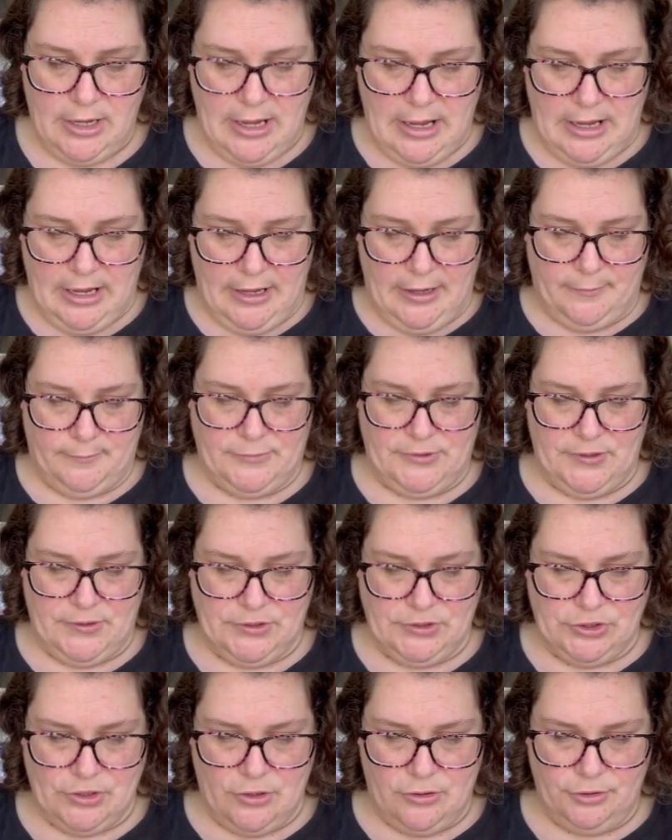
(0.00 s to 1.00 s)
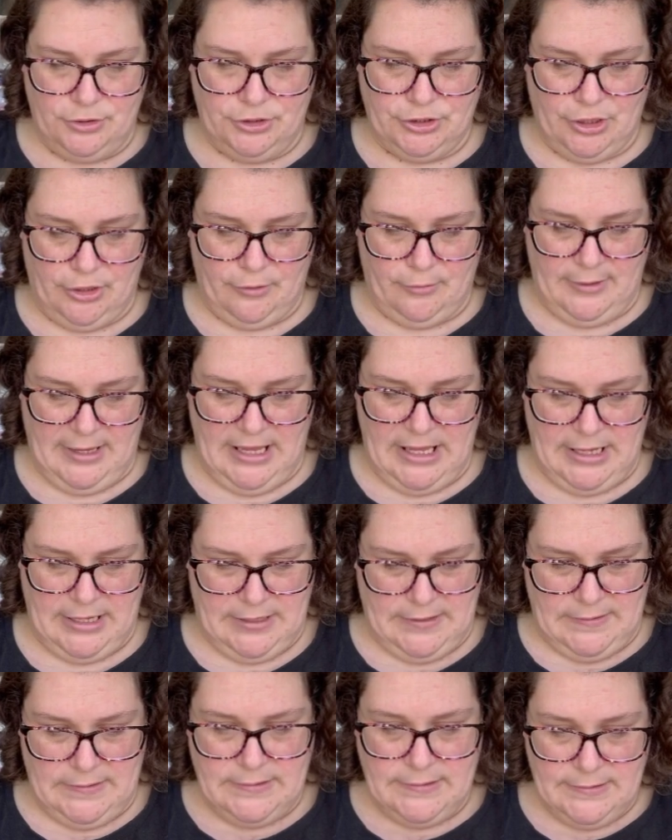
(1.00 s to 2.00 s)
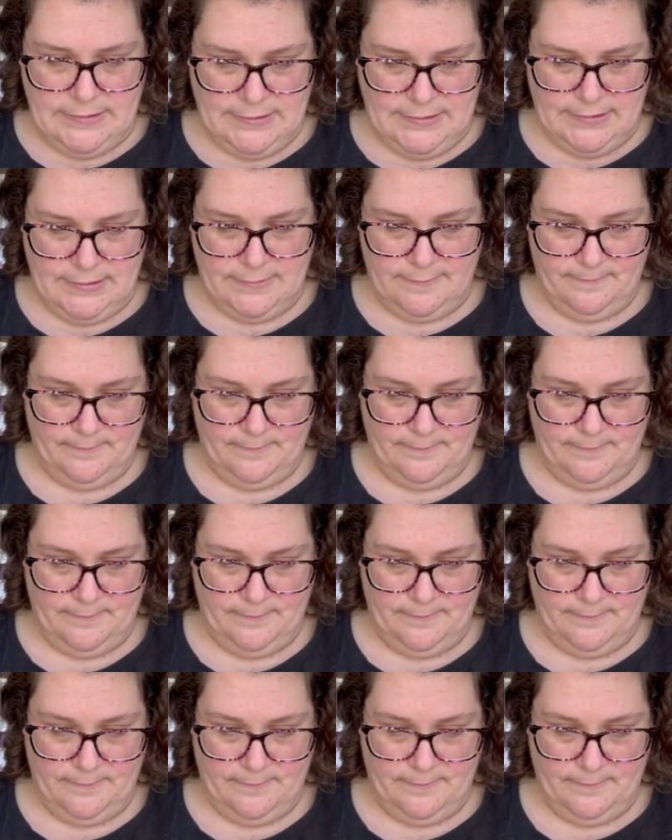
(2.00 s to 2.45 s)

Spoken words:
So the doll show is